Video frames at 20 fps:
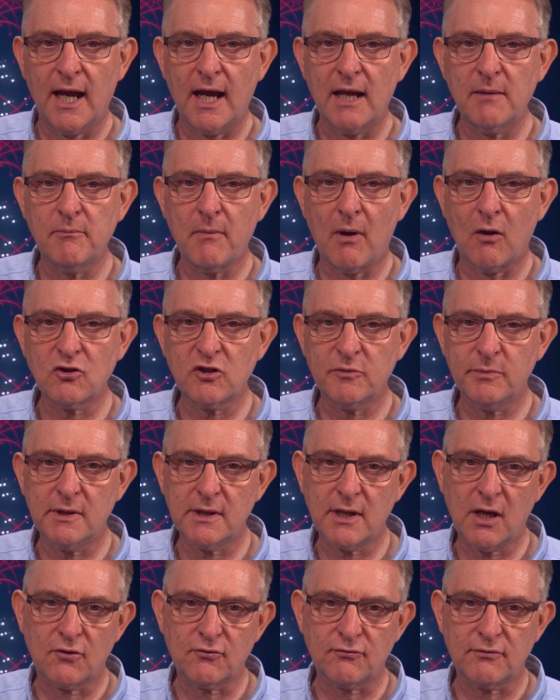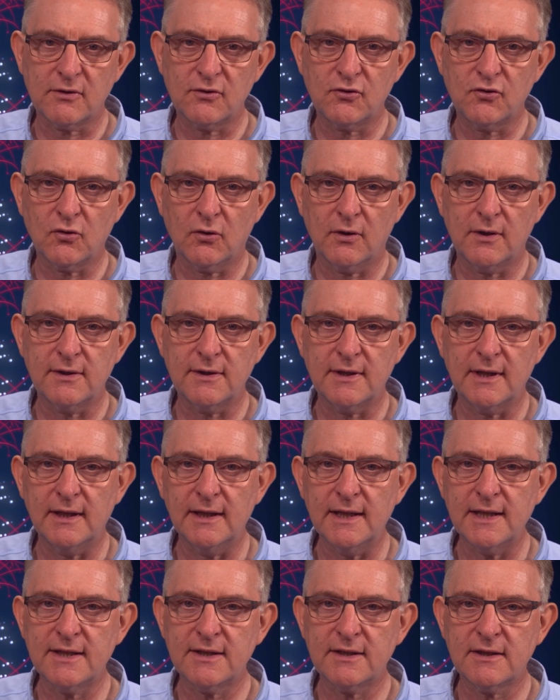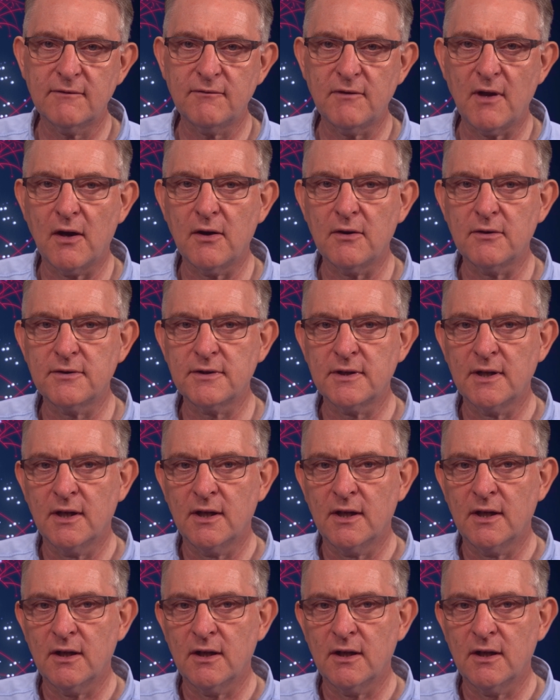and multiple countries joined the list of those